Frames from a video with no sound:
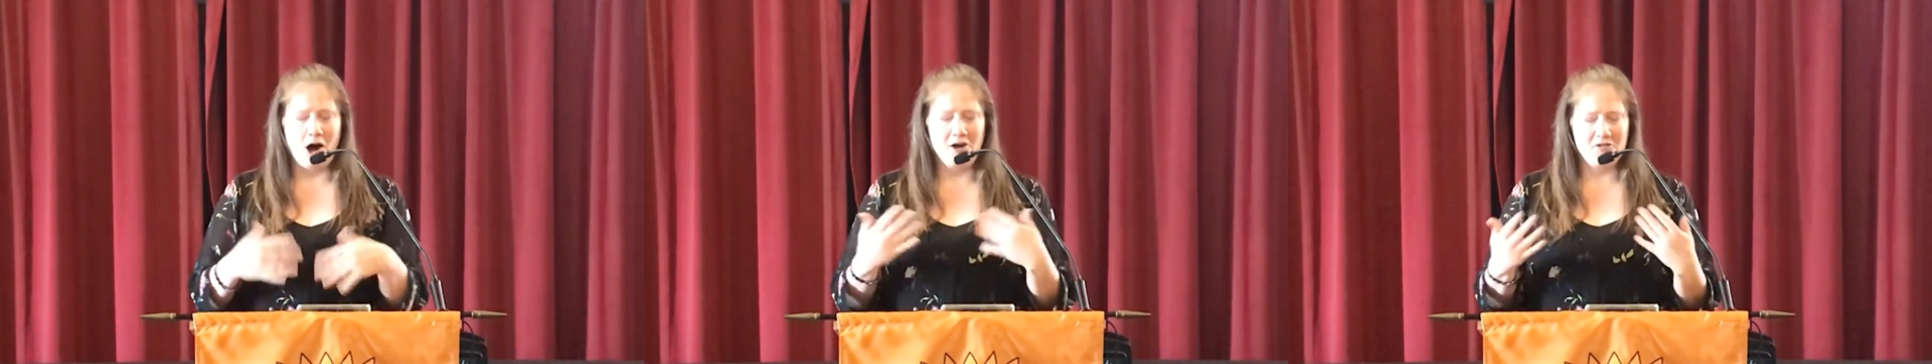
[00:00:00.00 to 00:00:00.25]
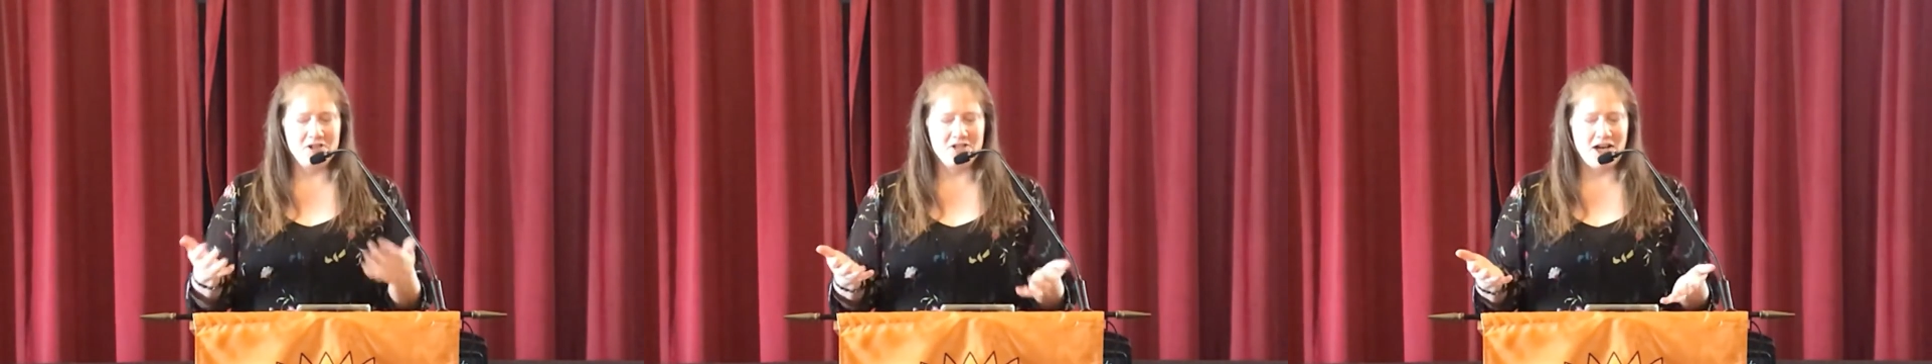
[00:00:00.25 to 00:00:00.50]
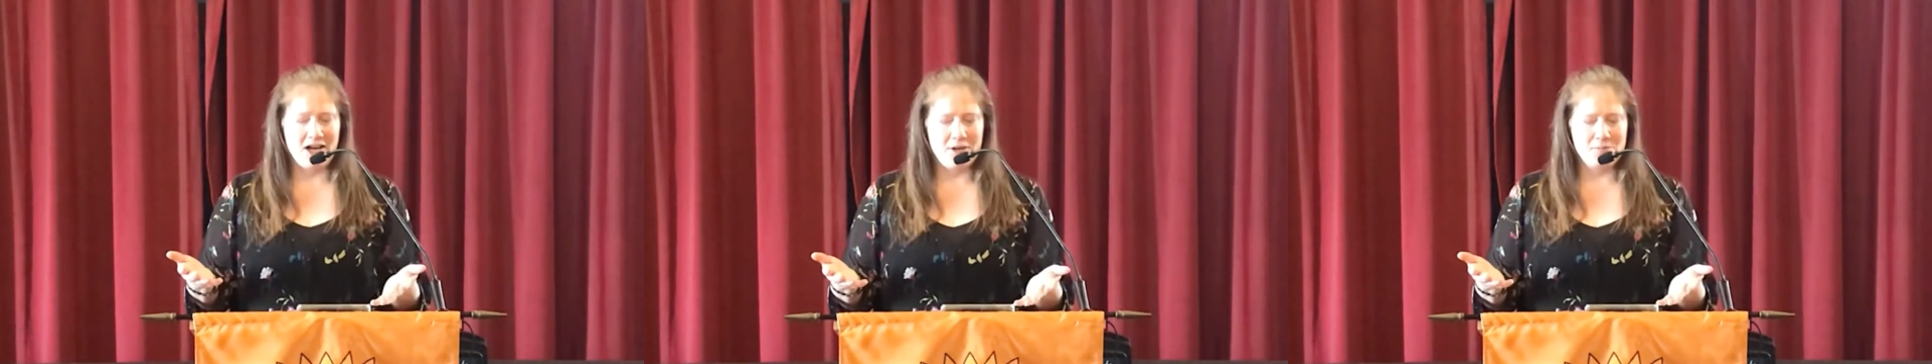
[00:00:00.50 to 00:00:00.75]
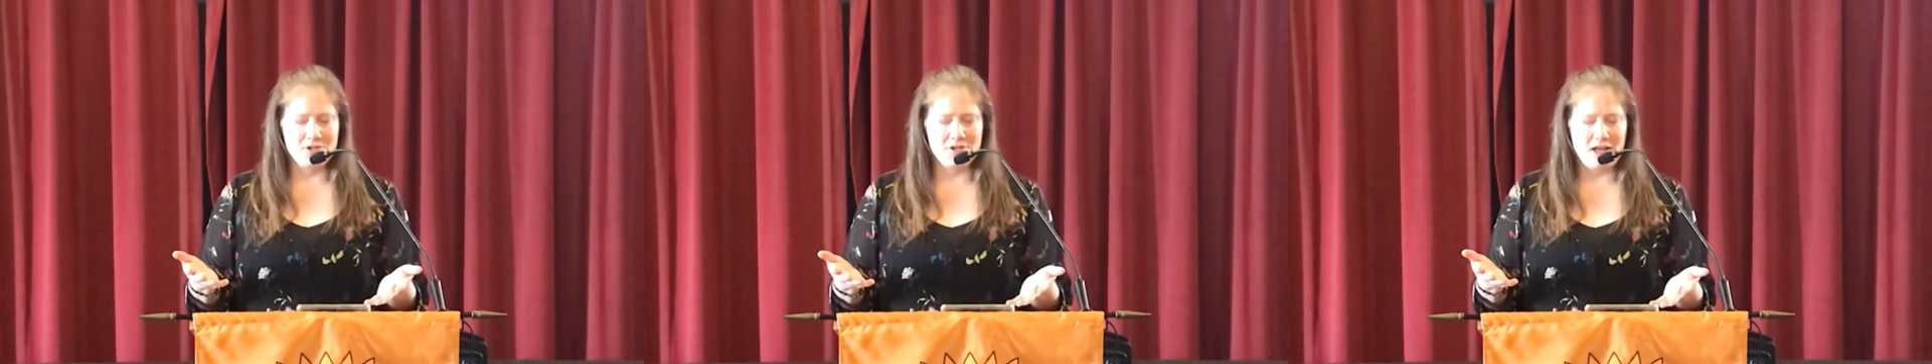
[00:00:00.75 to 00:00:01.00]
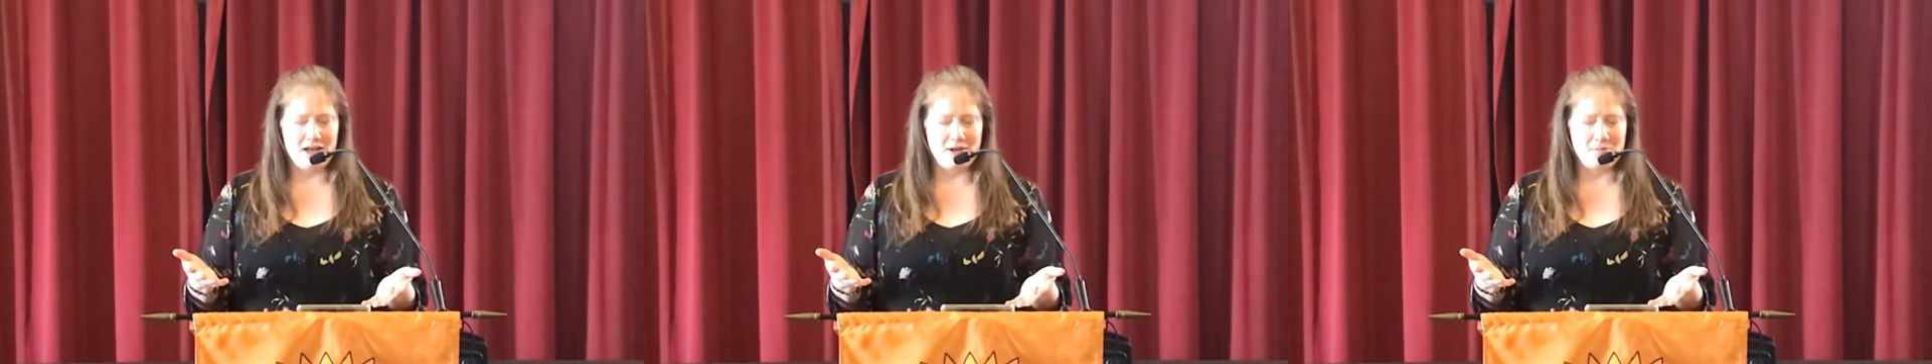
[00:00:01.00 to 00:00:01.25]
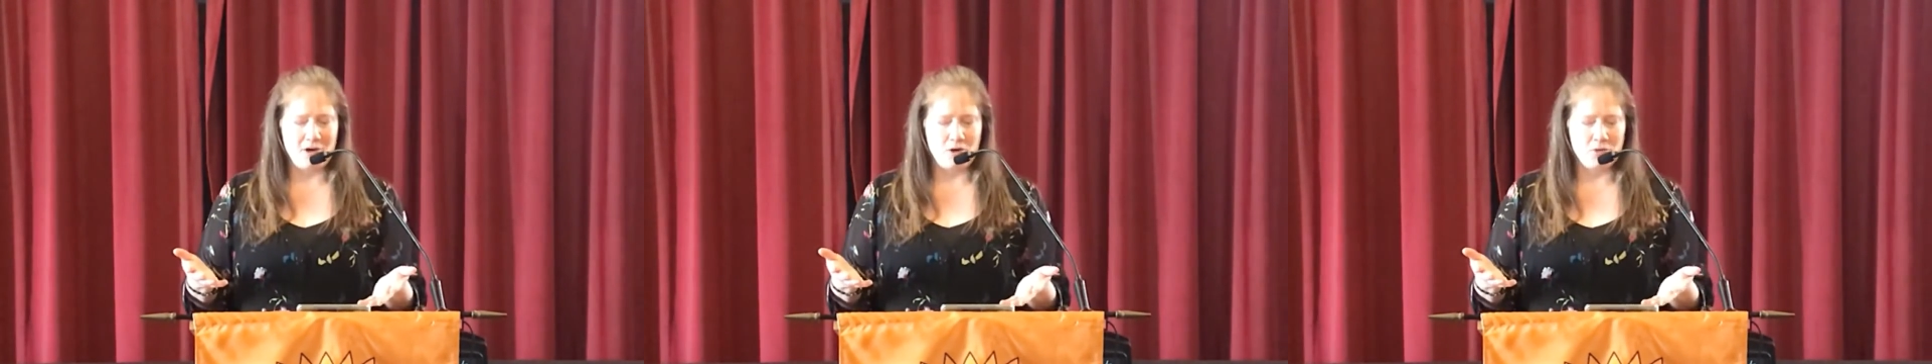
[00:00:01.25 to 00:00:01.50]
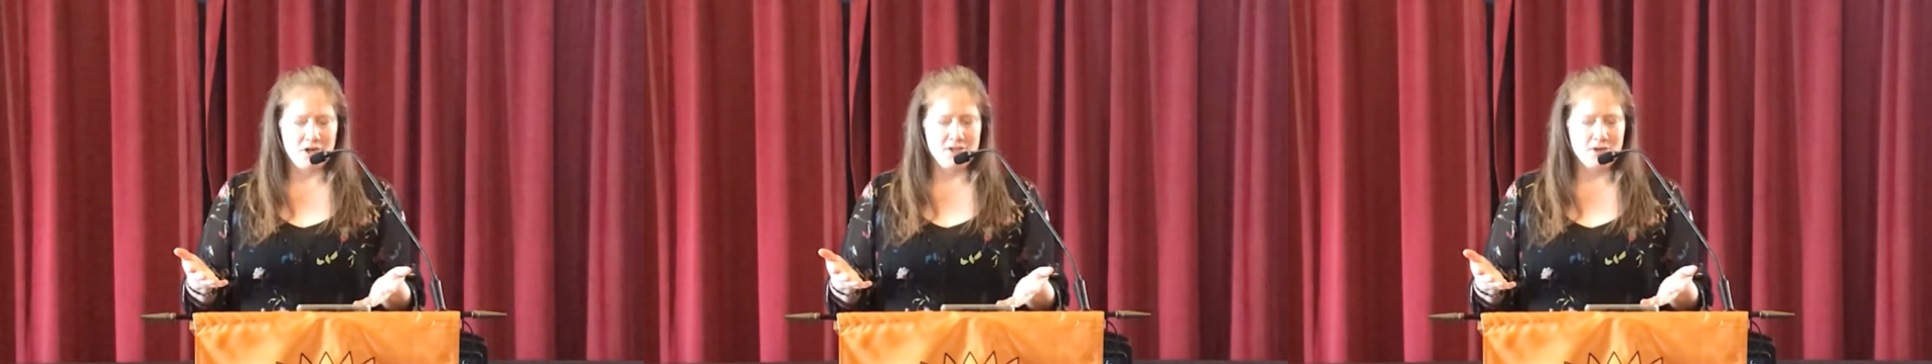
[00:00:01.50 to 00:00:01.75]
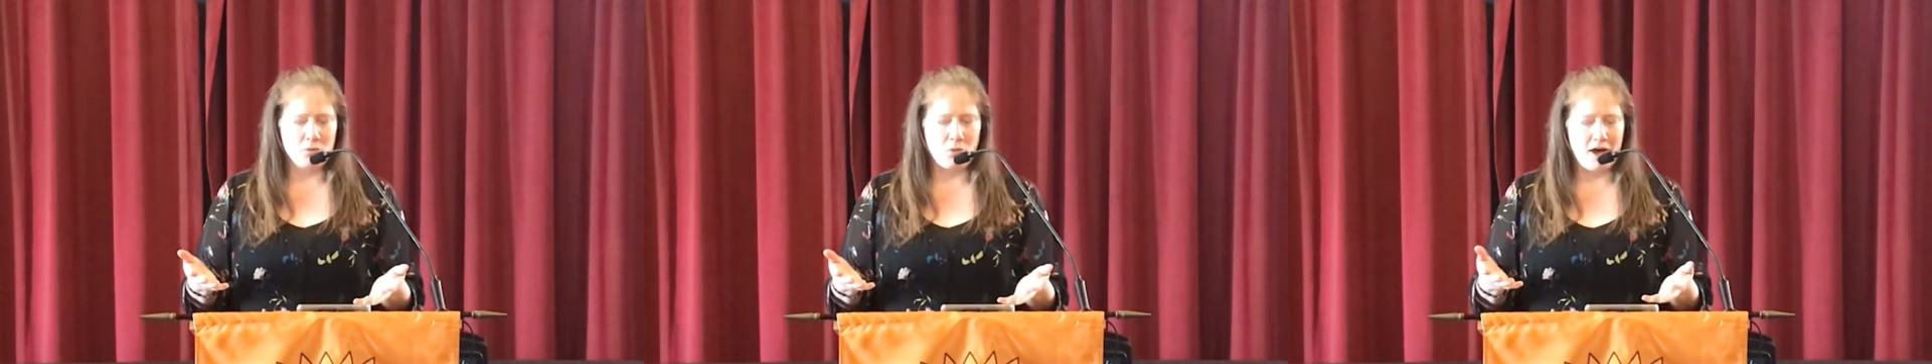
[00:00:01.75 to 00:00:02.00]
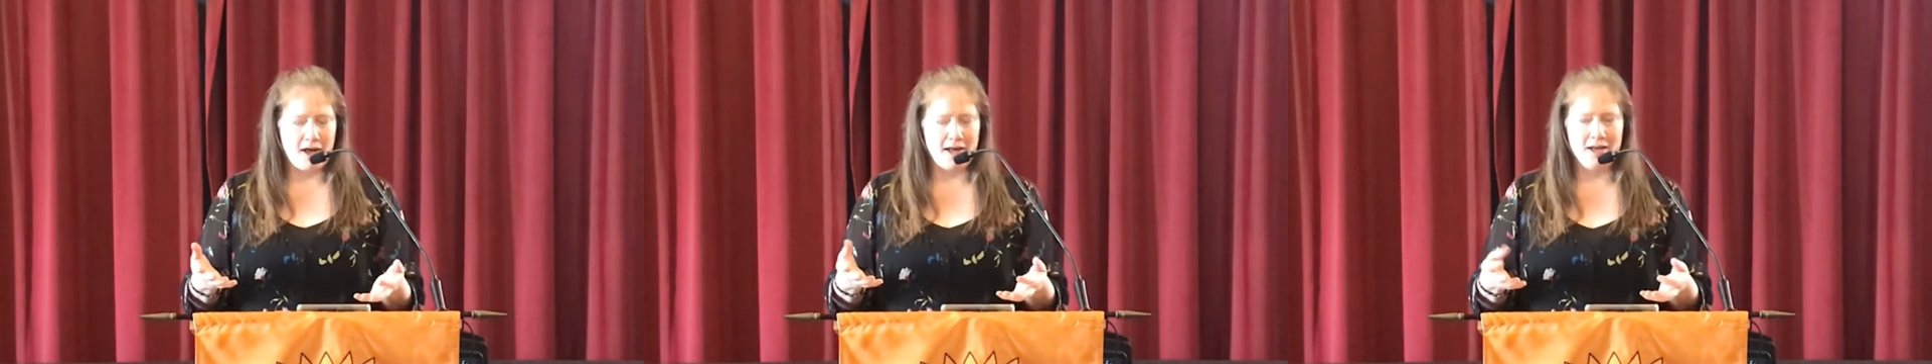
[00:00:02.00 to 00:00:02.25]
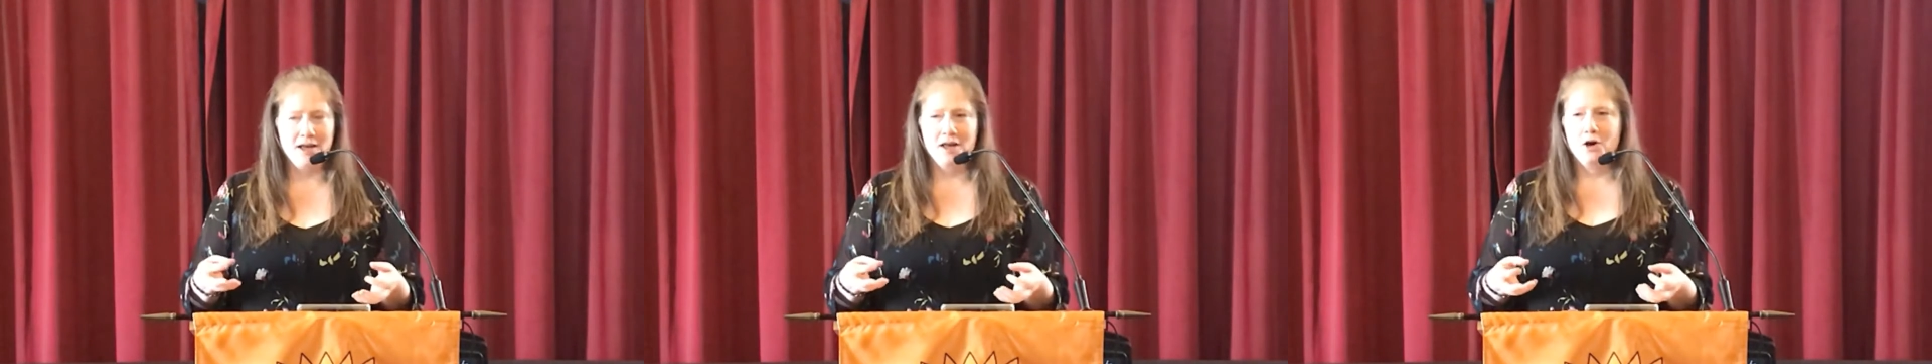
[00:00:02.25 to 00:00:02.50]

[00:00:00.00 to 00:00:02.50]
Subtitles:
oftentimes a reason why